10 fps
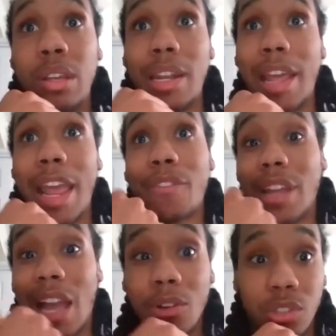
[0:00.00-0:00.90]
in every
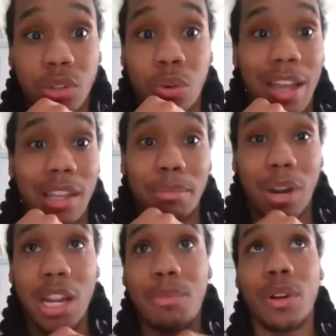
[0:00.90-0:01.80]
household, I can
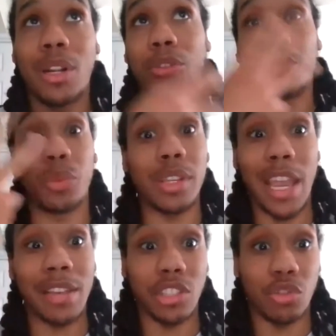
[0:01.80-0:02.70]
probably point out 3
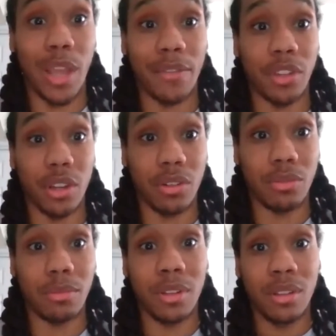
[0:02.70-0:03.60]
games that you have in your home.